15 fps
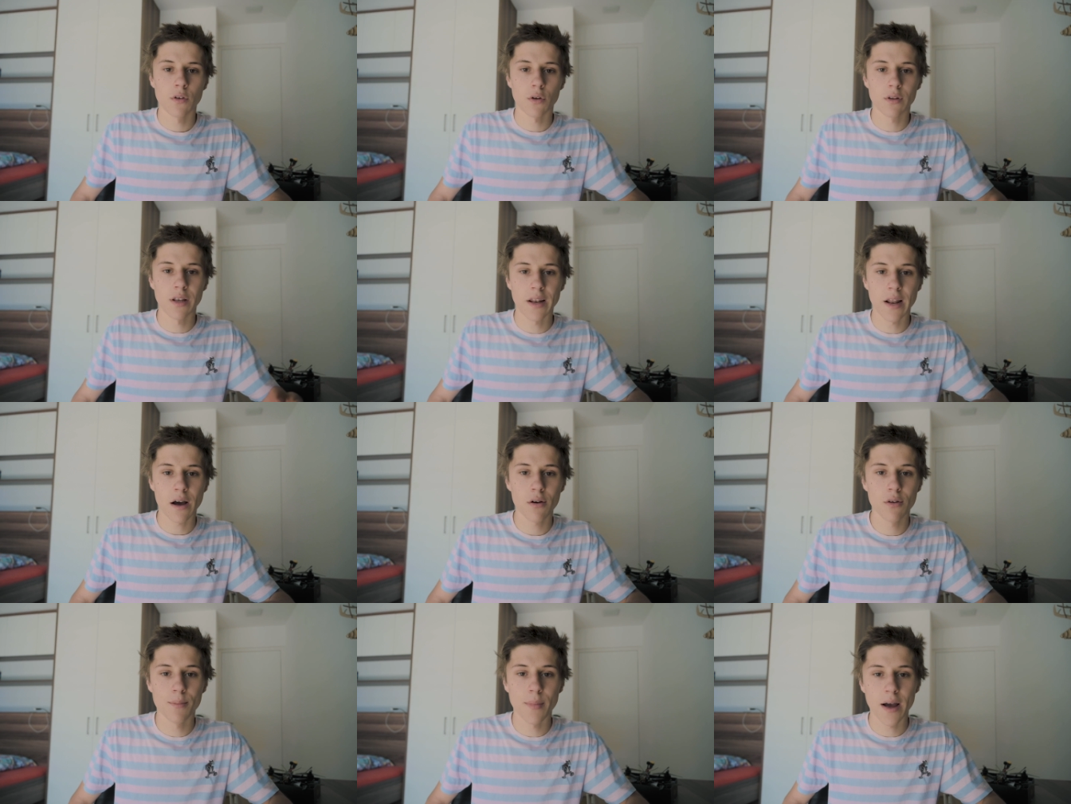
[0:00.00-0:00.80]
So till
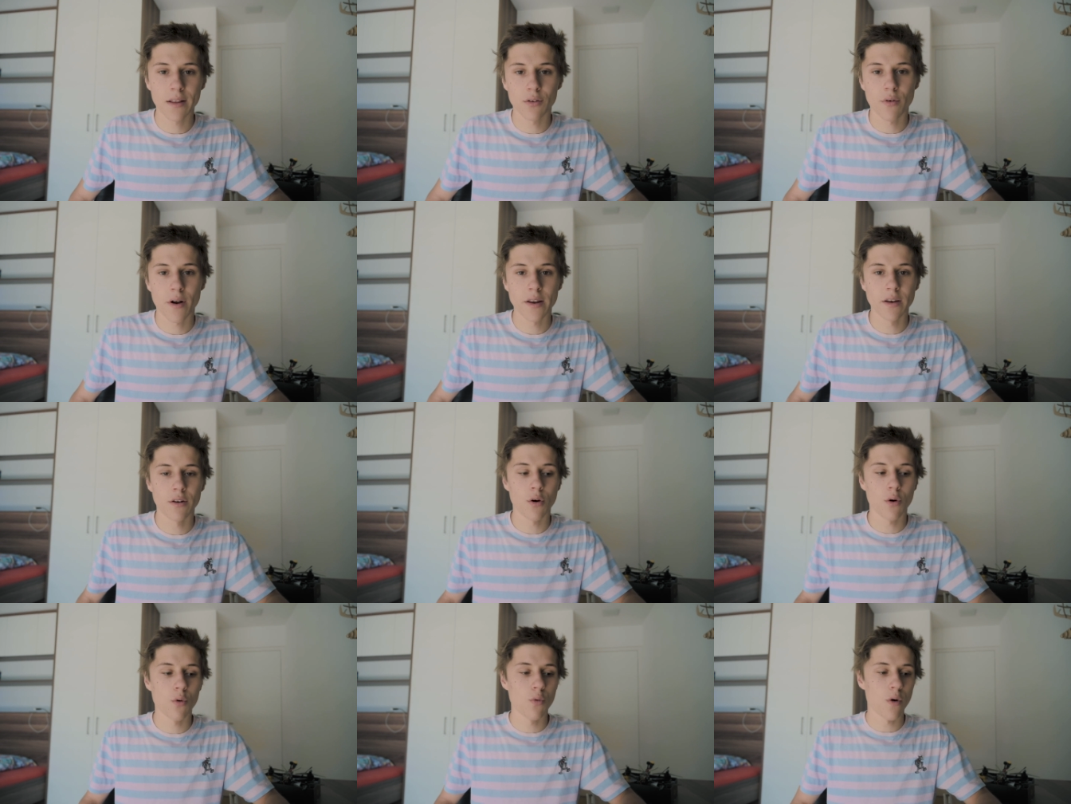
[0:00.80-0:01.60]
now you might already
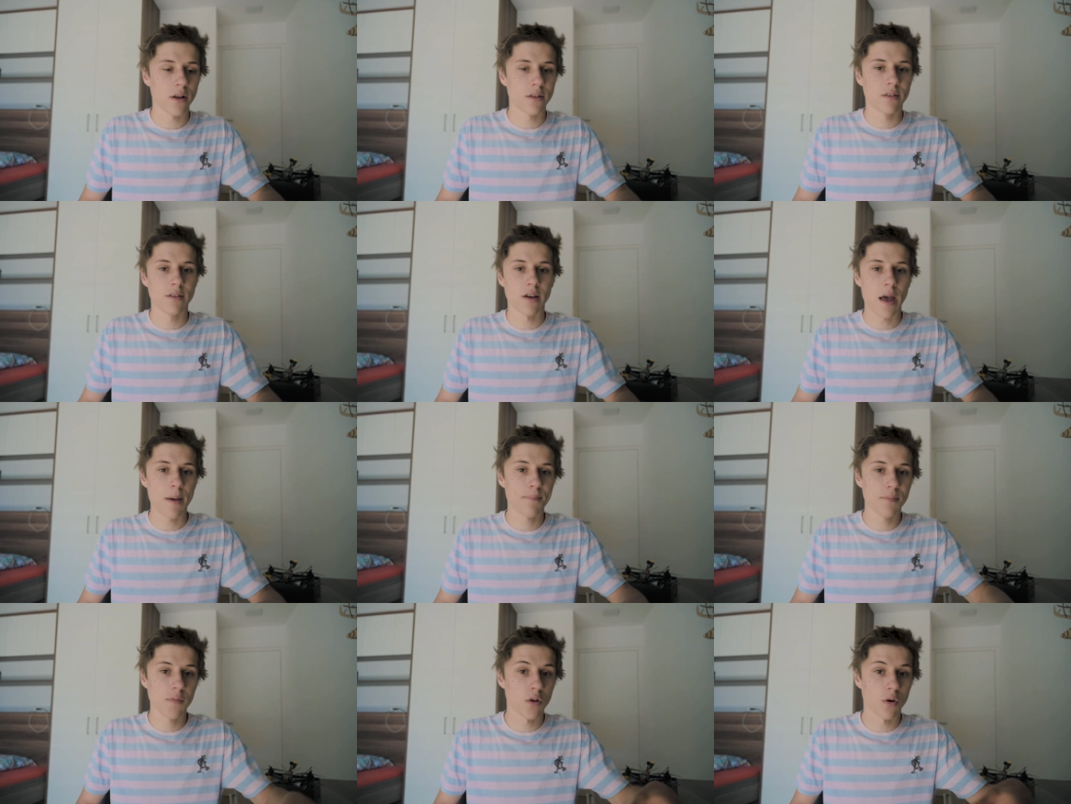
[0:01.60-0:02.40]
know what
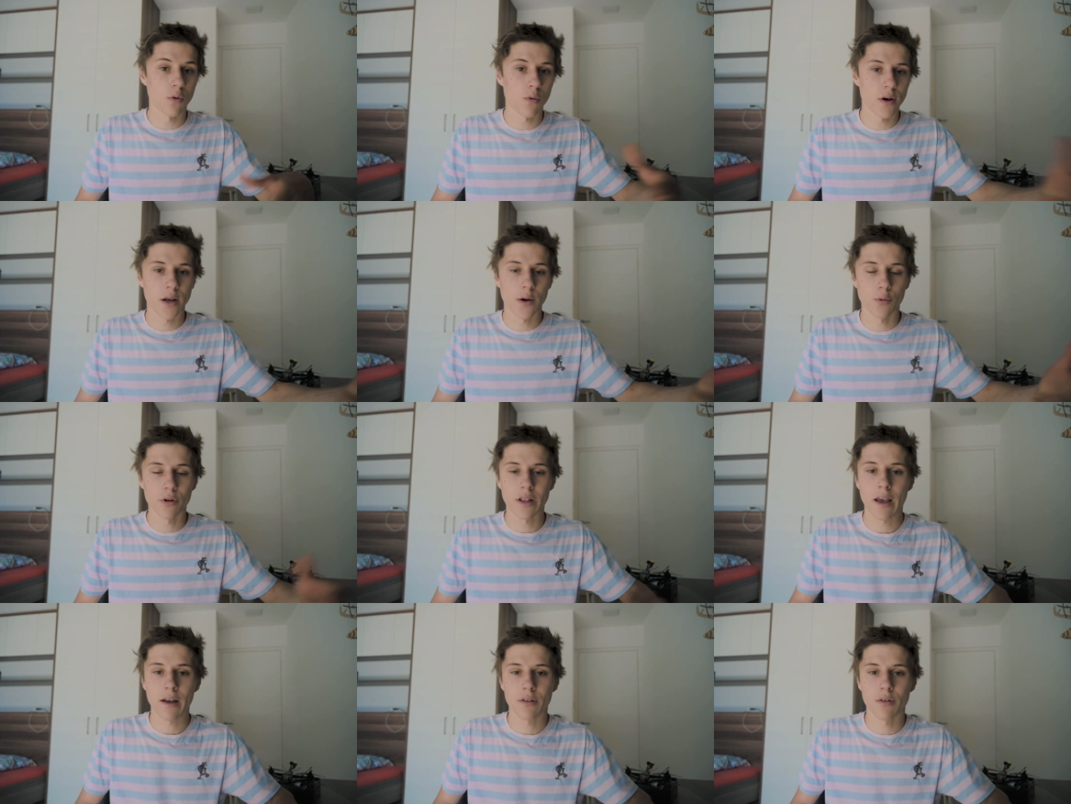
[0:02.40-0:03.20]
happened or what I
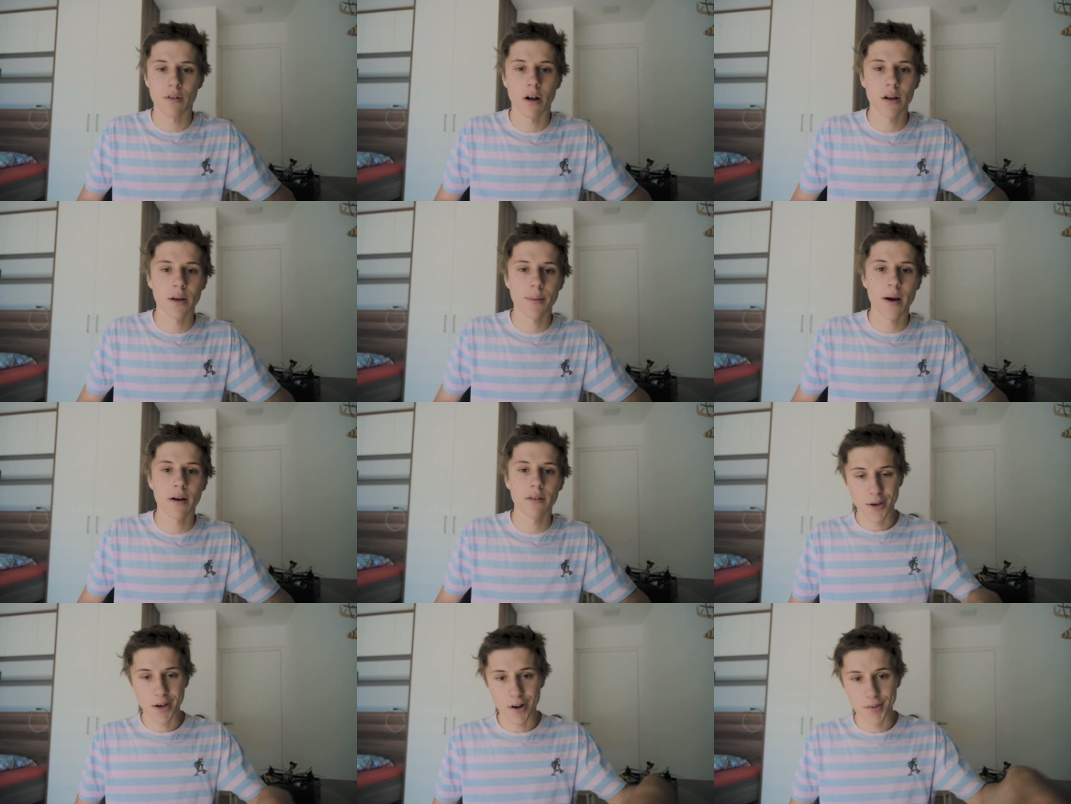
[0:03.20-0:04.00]
would like to talk
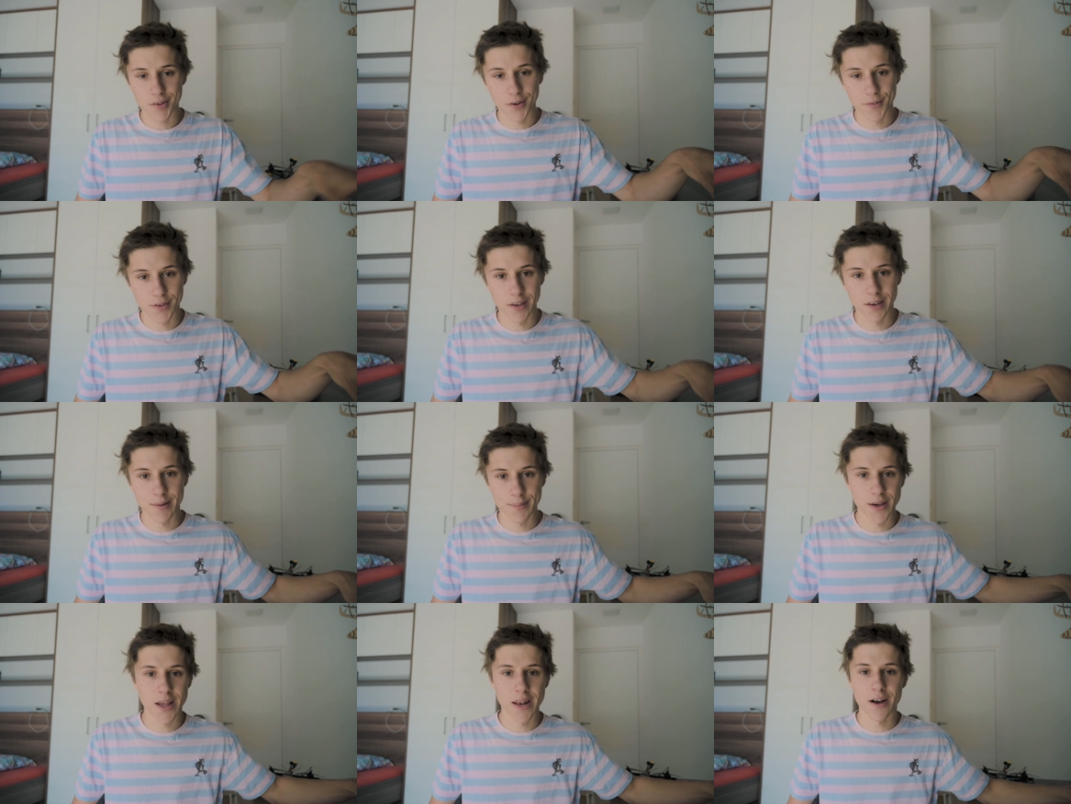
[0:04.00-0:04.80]
about because you've seen the
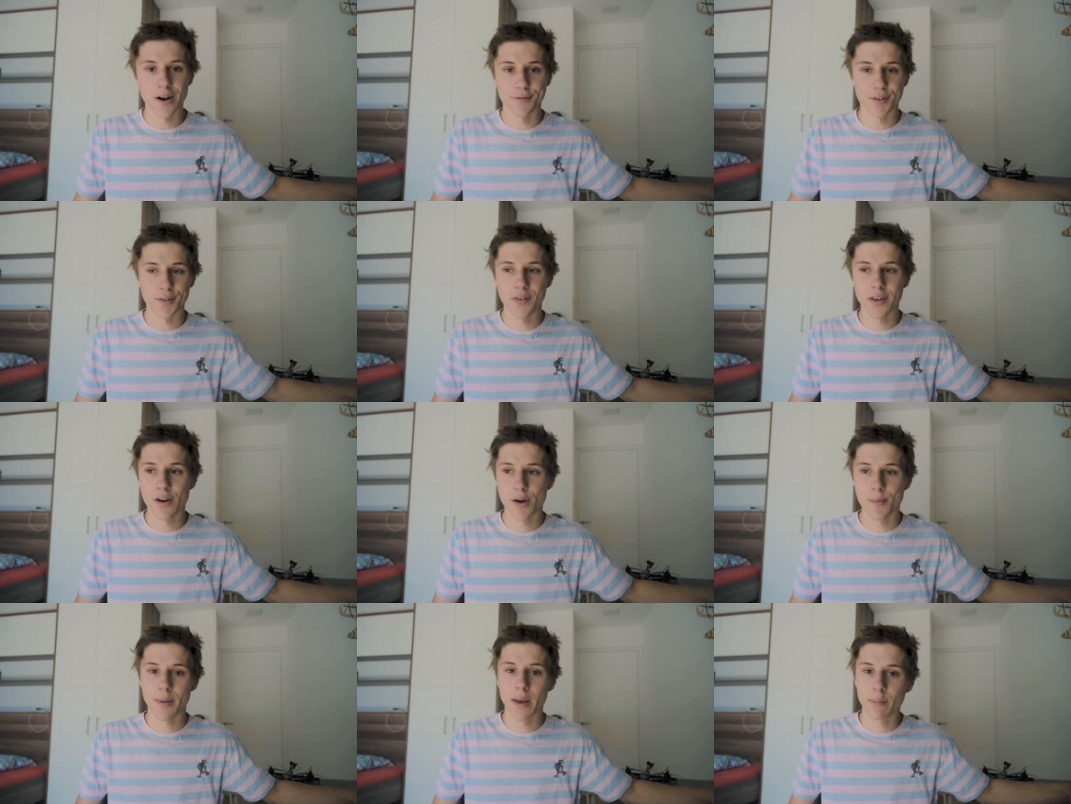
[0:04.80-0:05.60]
beginning of the
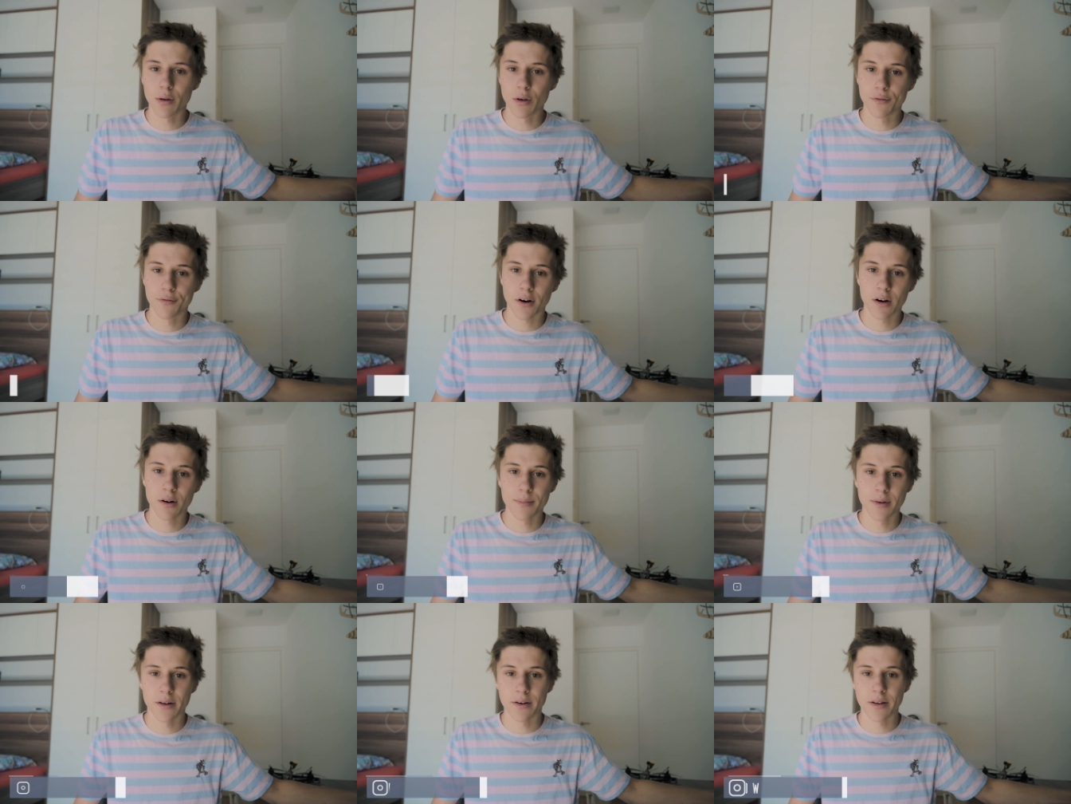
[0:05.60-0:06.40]
video and maybe you follow
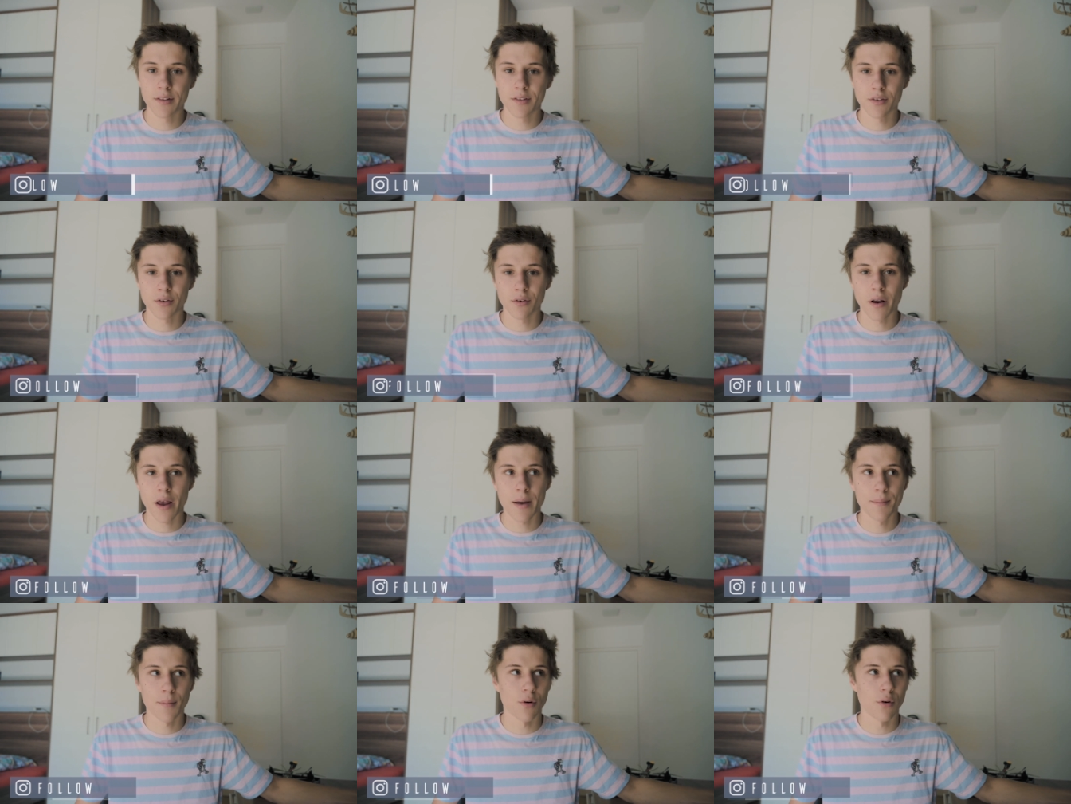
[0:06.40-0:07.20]
me on
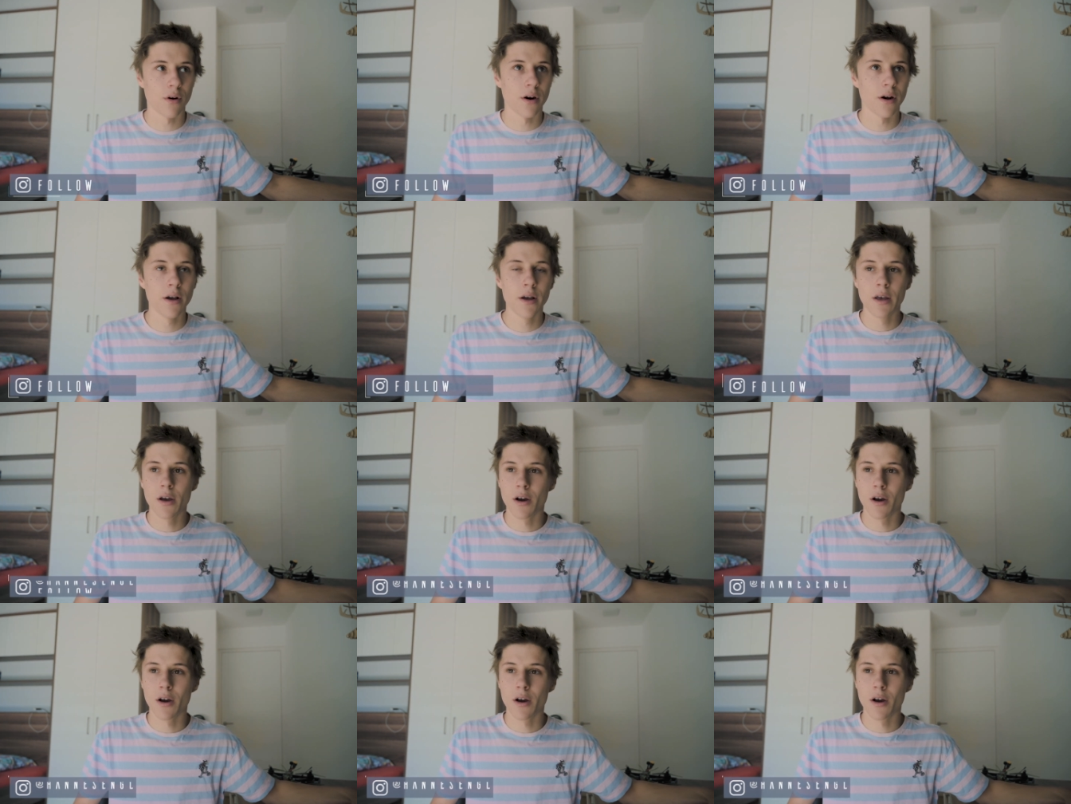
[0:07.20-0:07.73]
Instagram or